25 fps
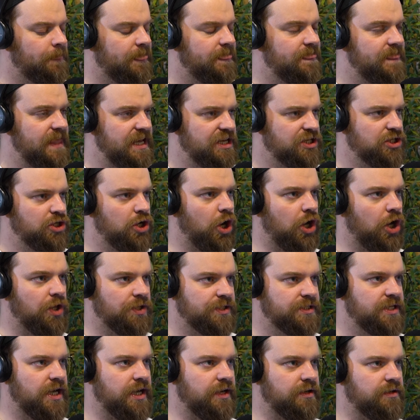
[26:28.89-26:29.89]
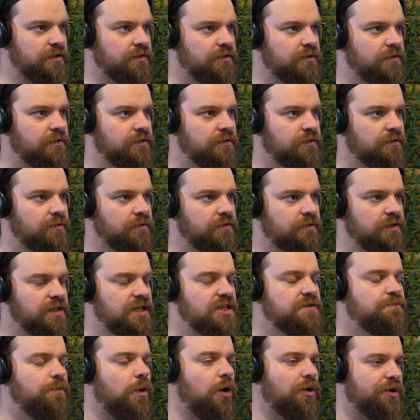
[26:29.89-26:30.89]
this content,
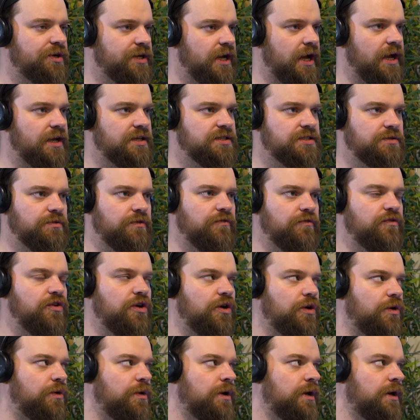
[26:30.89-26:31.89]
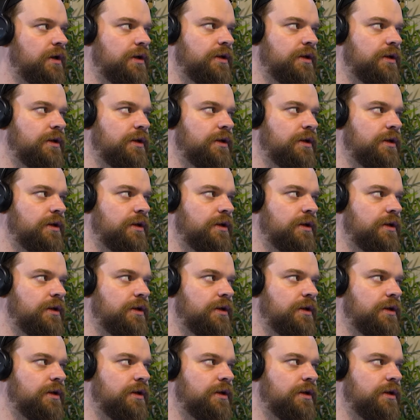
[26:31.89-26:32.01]
this podcast with you,